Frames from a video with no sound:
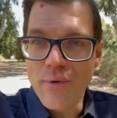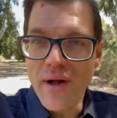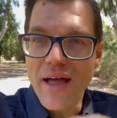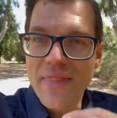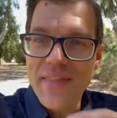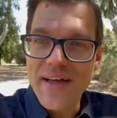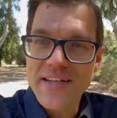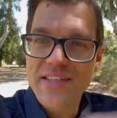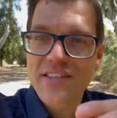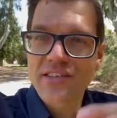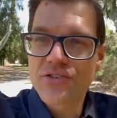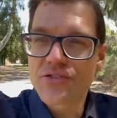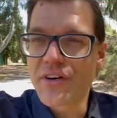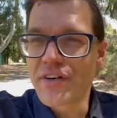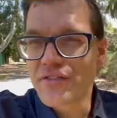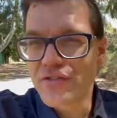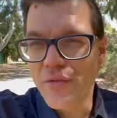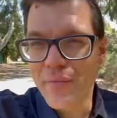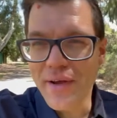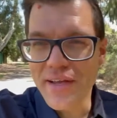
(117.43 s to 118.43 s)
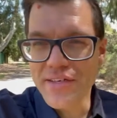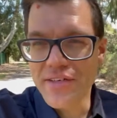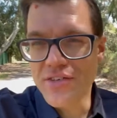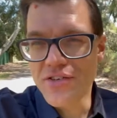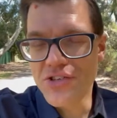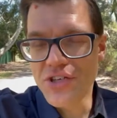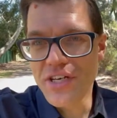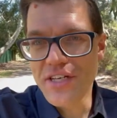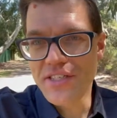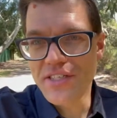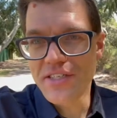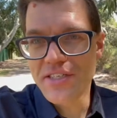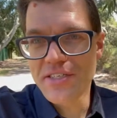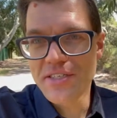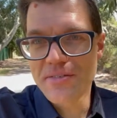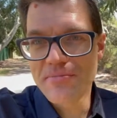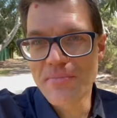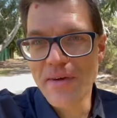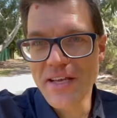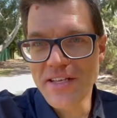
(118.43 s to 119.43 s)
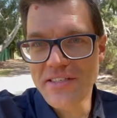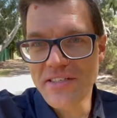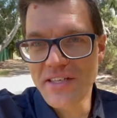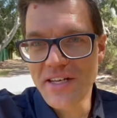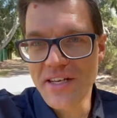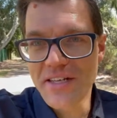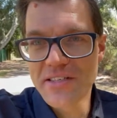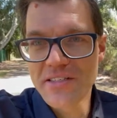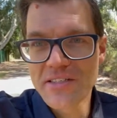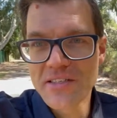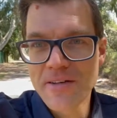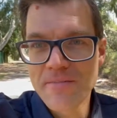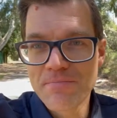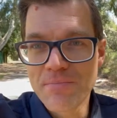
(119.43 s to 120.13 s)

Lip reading: And that's the transformation Jesus makes in us.